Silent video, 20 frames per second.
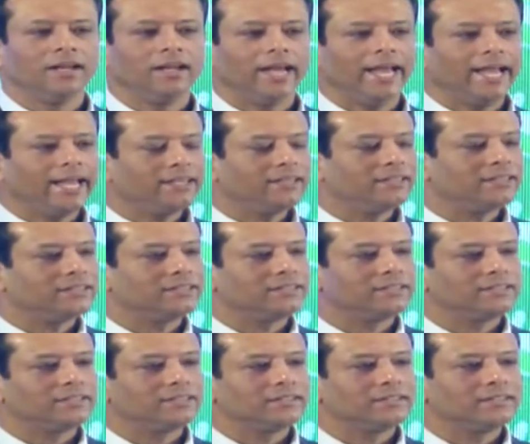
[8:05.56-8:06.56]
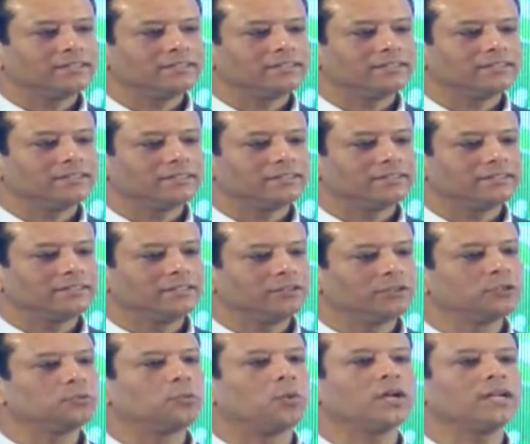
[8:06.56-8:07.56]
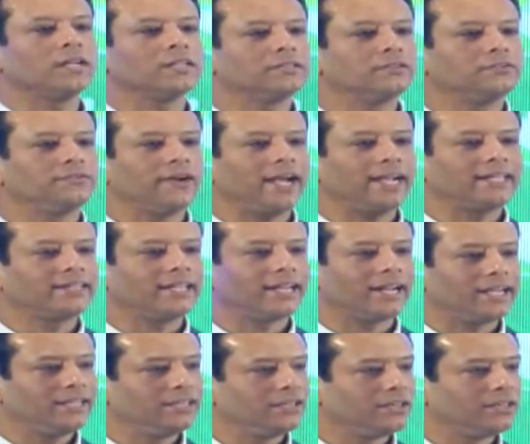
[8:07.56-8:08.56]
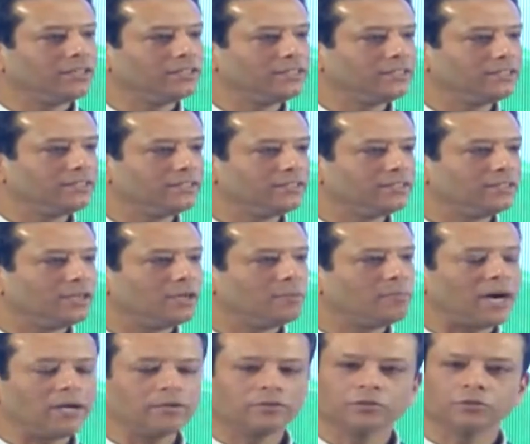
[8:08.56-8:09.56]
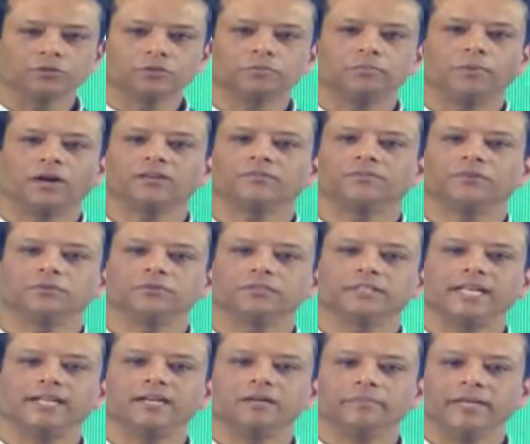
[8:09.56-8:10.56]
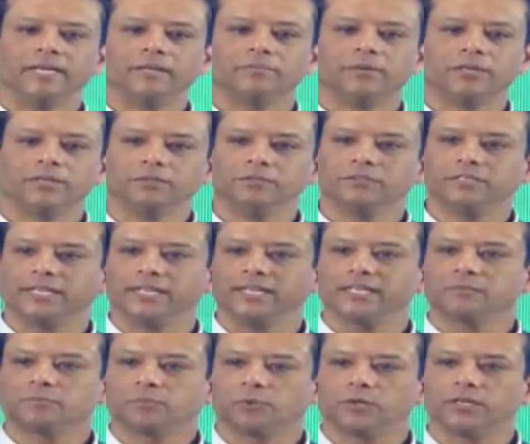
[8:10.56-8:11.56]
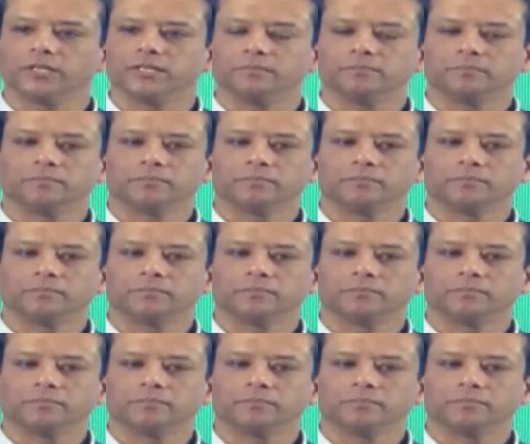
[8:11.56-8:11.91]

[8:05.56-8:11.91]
And there is one other fact that I learned about those smartphones that are being produced and exported.